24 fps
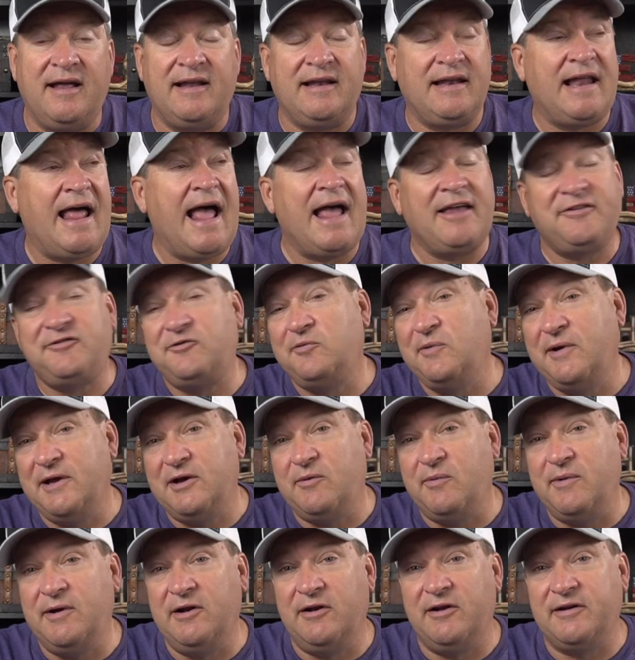Last
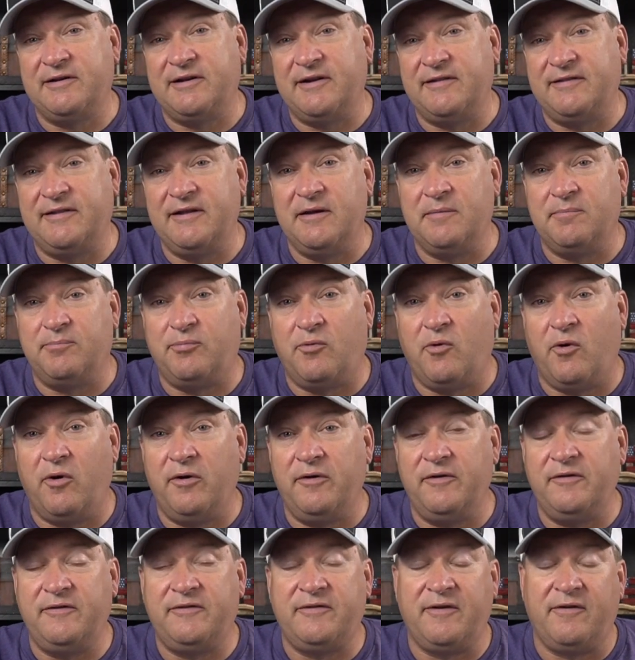week, we looked at the
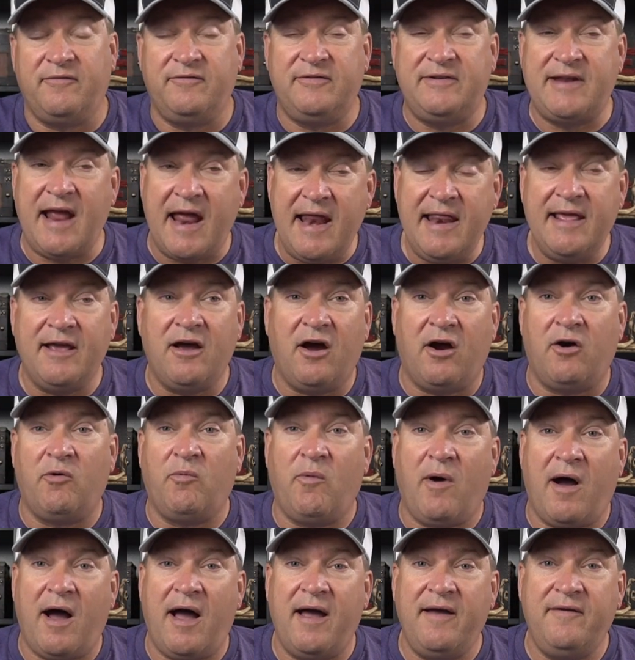importance of dating our
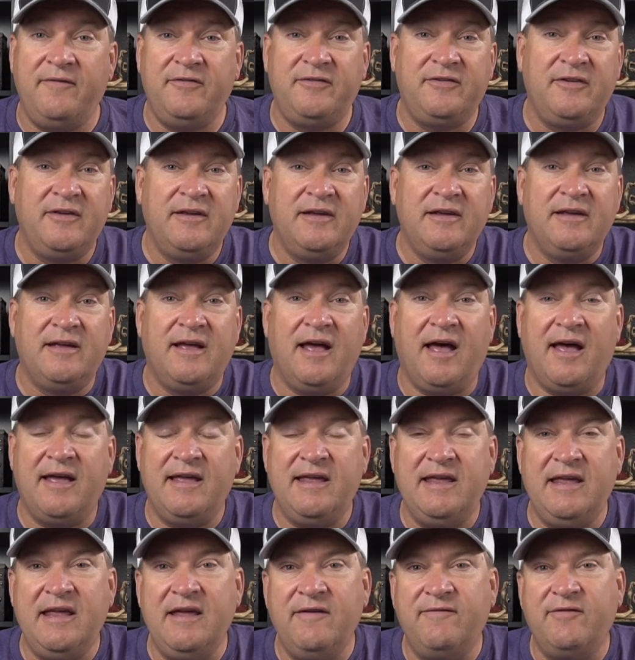wives,
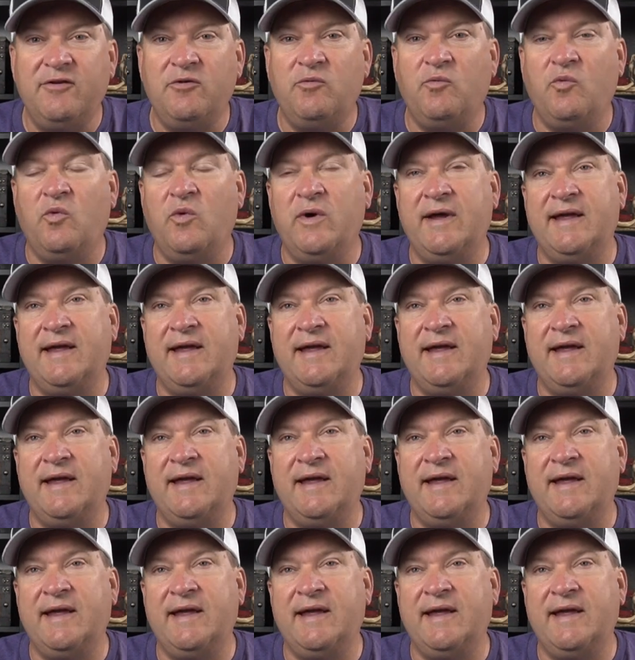even